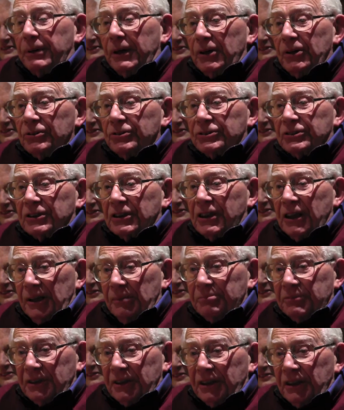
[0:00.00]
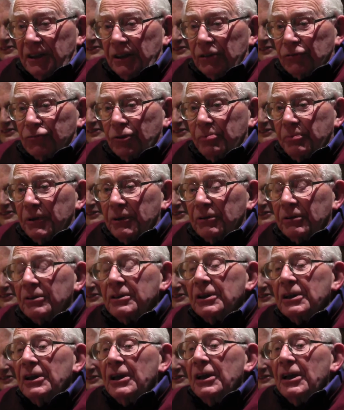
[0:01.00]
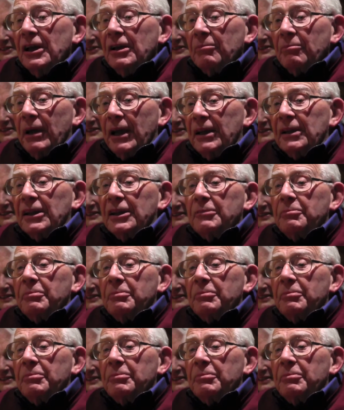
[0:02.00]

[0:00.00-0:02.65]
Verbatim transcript: in Washington years ago, uh,